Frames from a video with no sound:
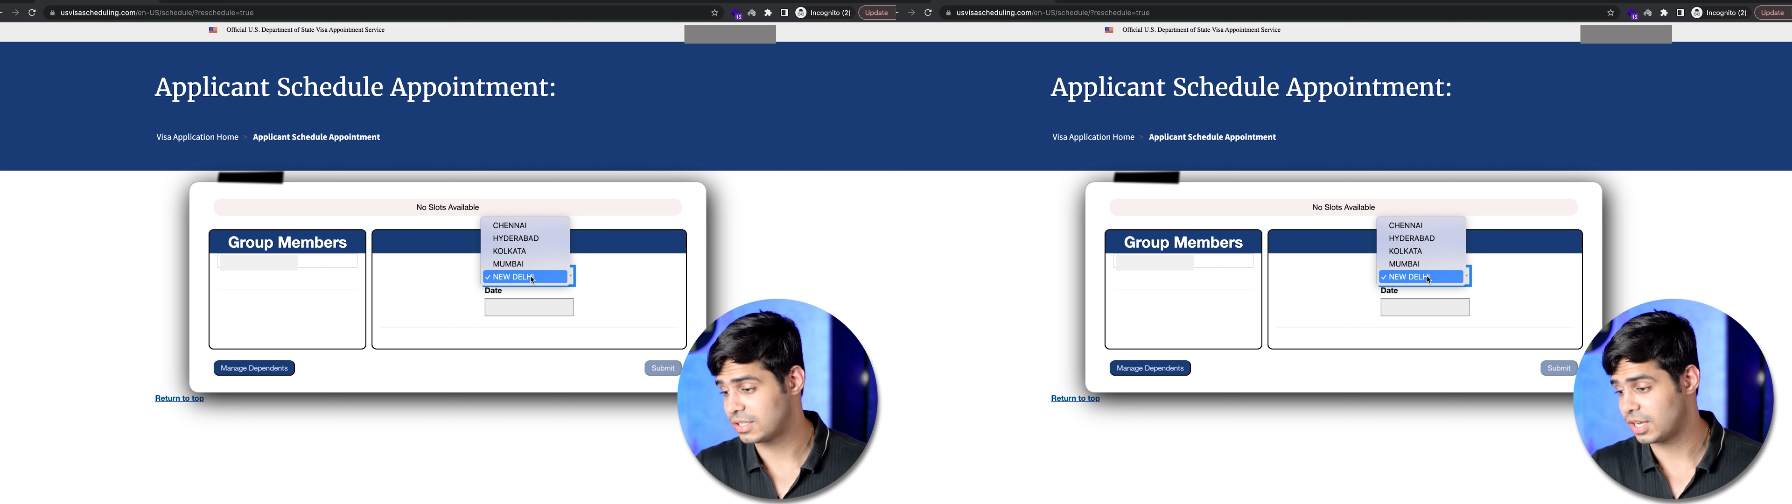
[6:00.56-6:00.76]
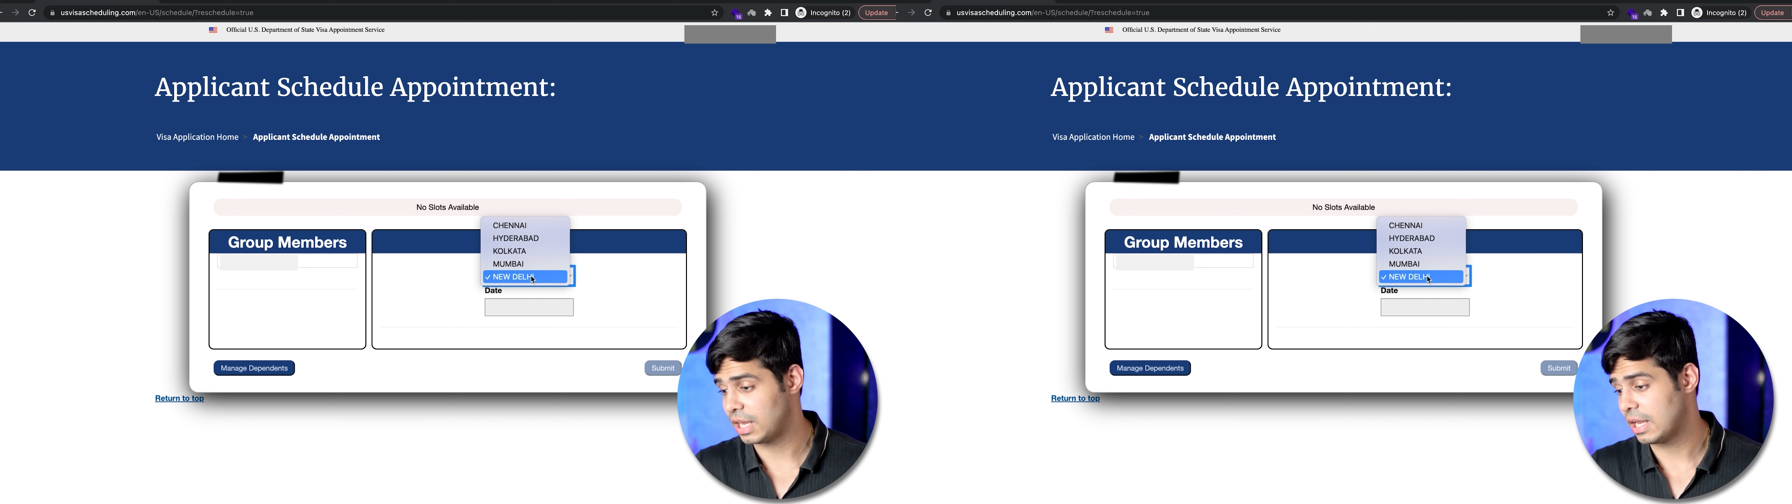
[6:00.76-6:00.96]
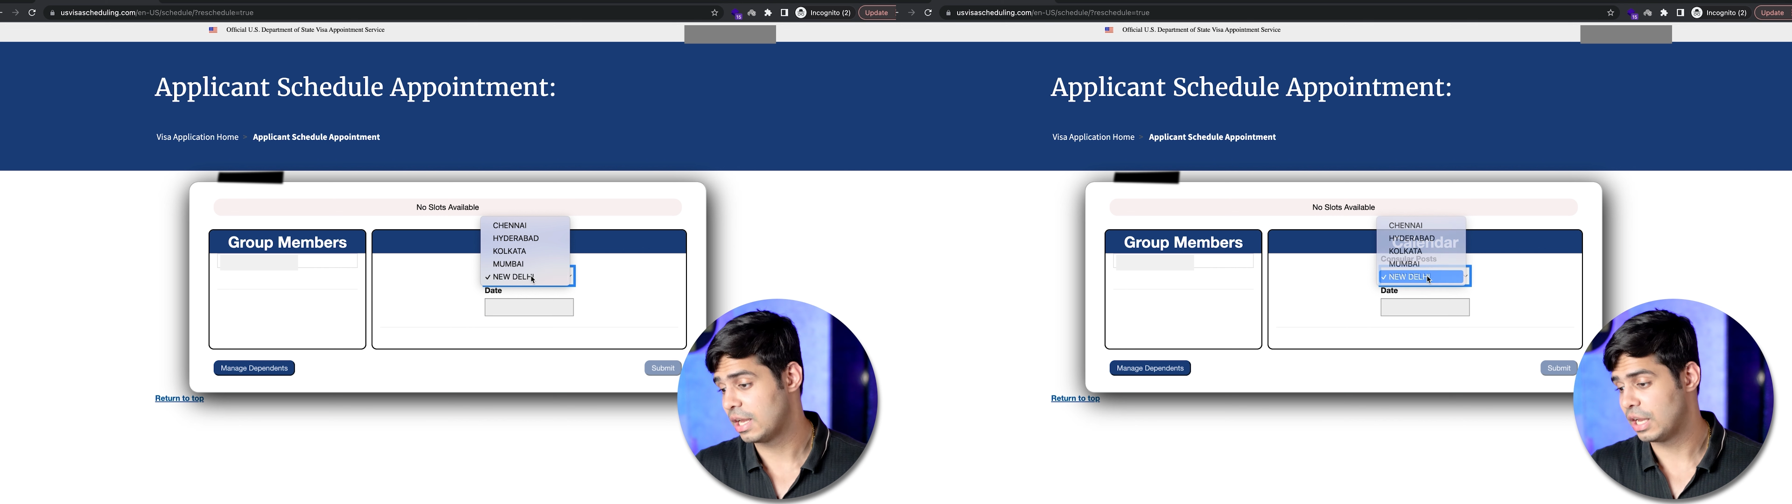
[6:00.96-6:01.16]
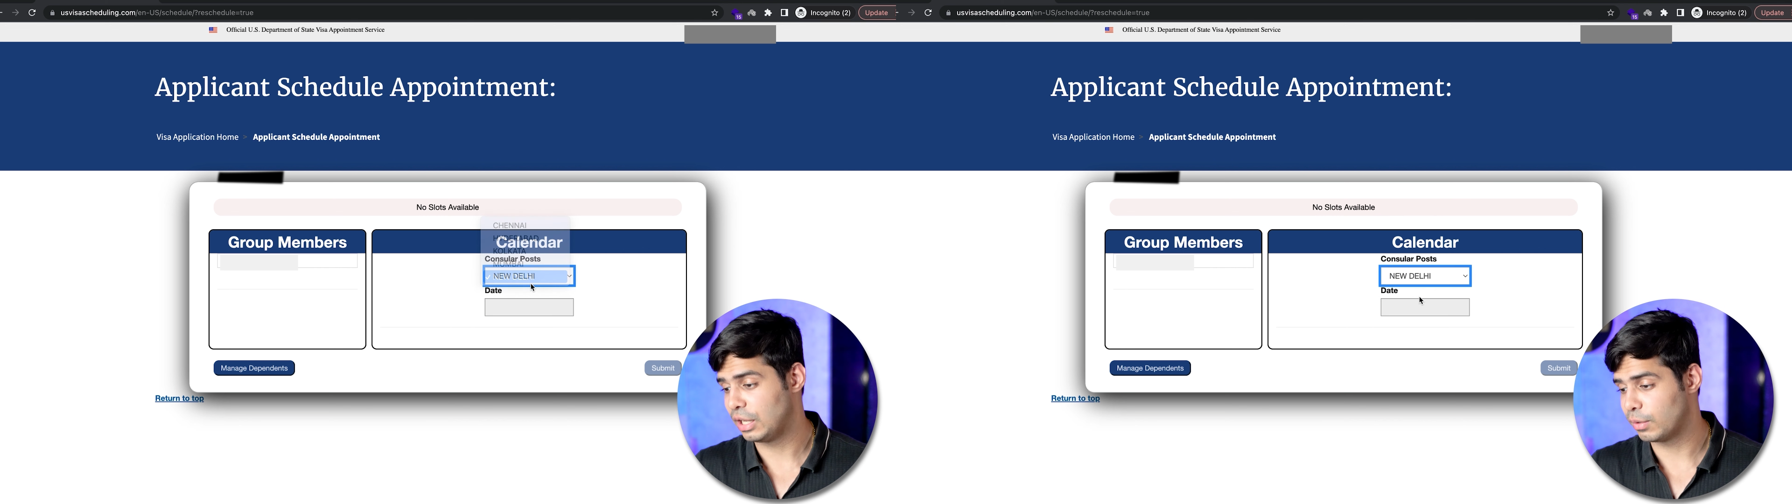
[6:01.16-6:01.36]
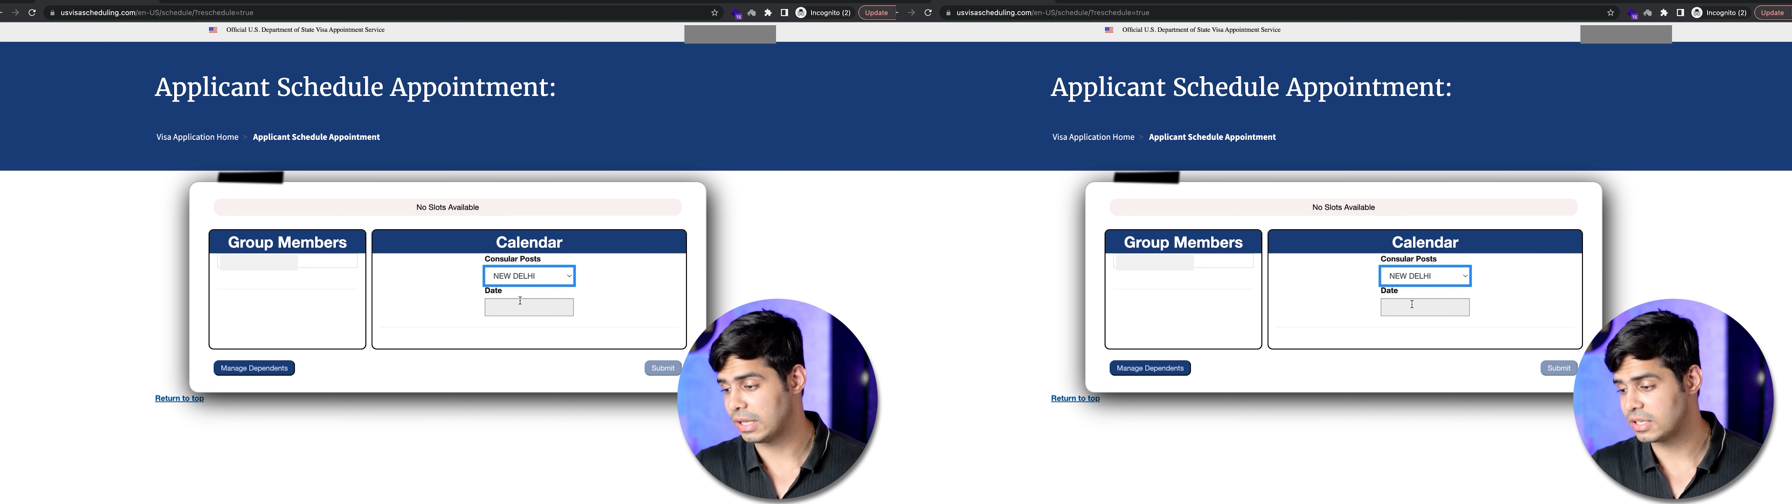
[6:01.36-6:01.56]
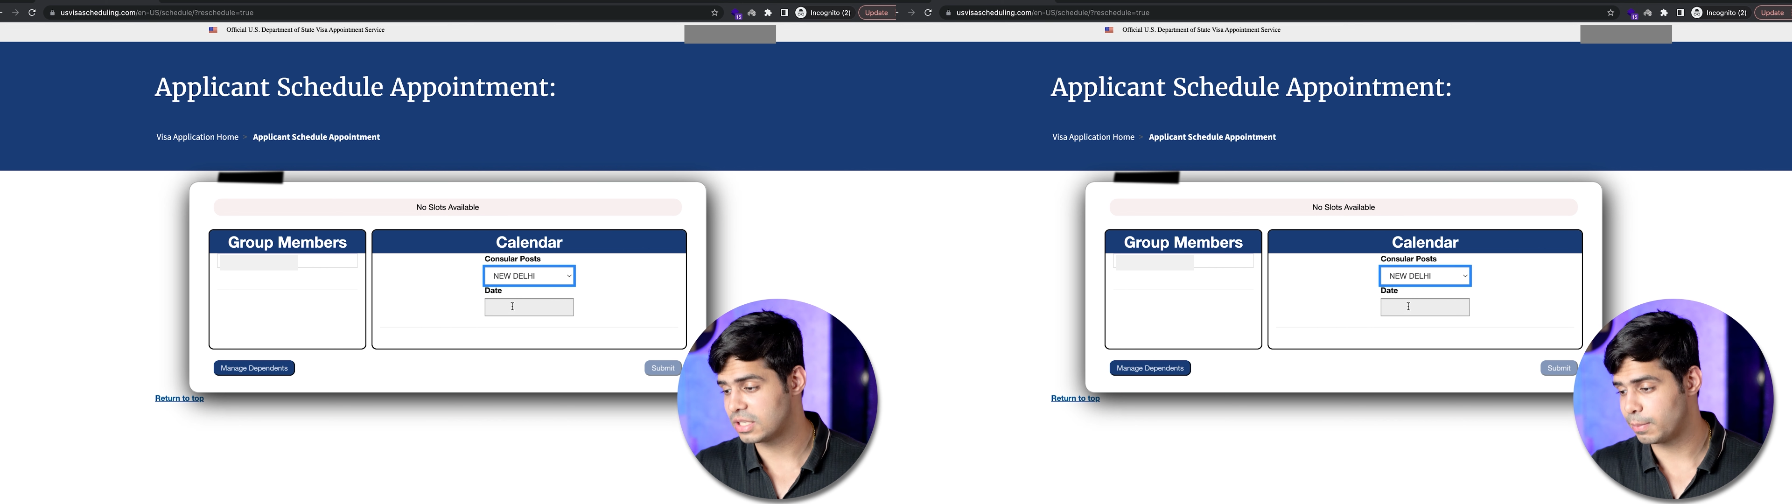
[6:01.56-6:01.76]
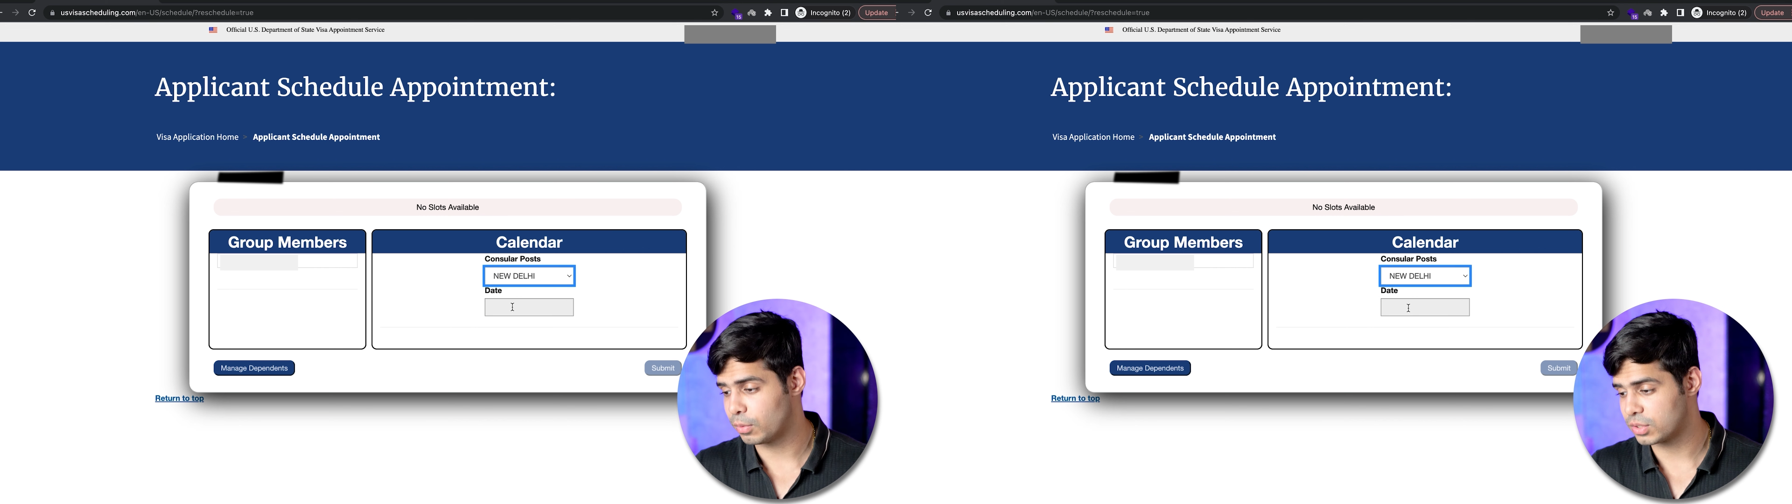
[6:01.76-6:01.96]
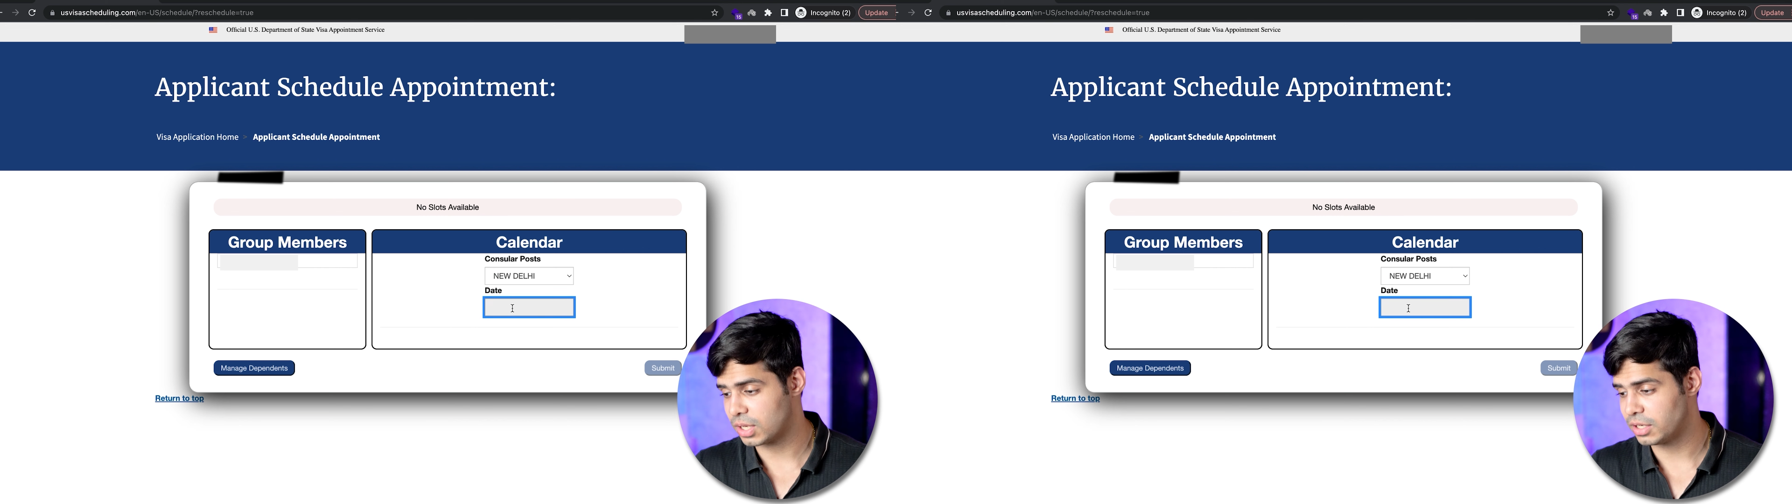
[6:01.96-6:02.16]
Let's say New Delhi is the post,